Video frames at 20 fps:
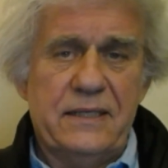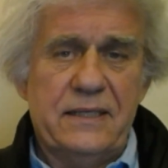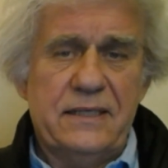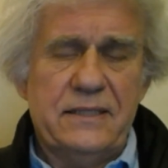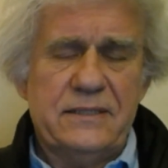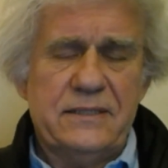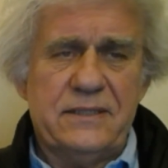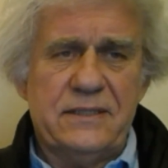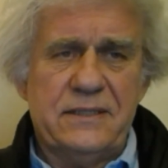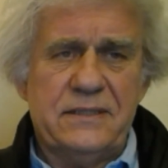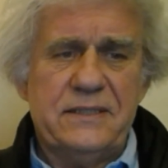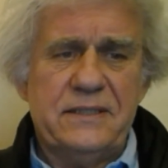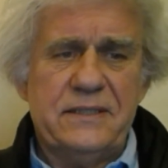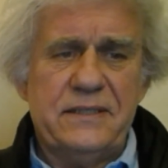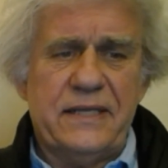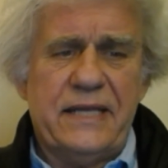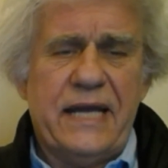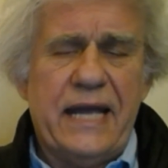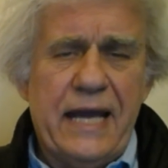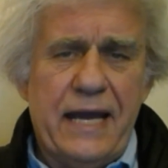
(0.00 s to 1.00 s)
So, you
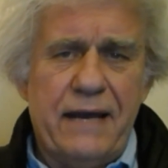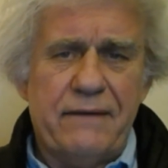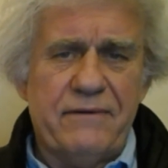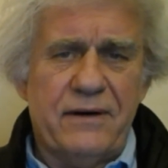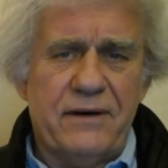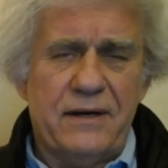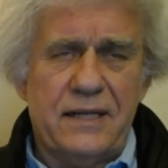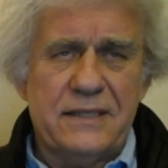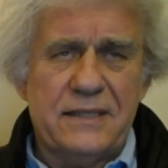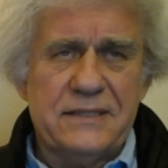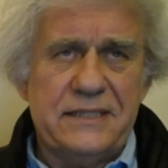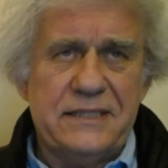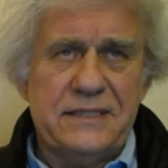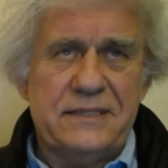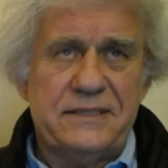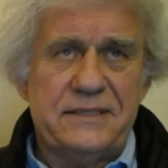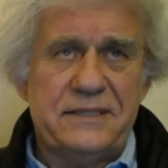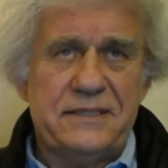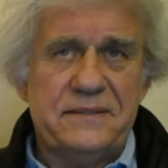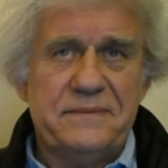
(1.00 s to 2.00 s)
know, they have all
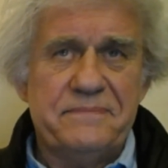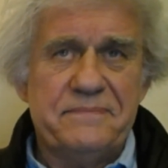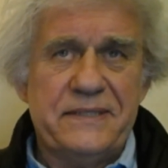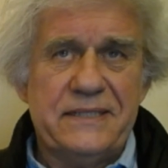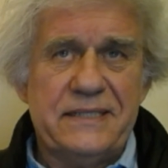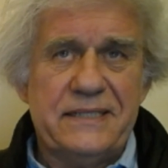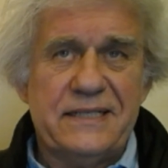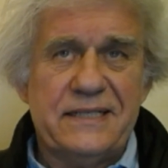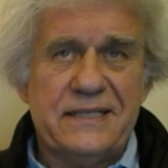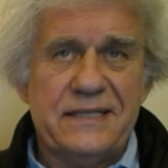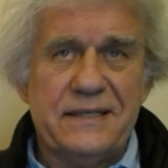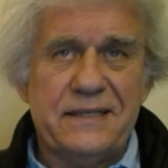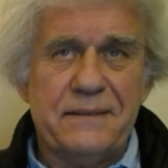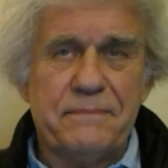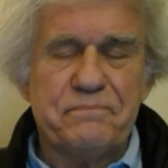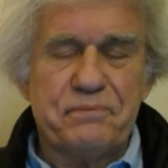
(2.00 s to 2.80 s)
these uh,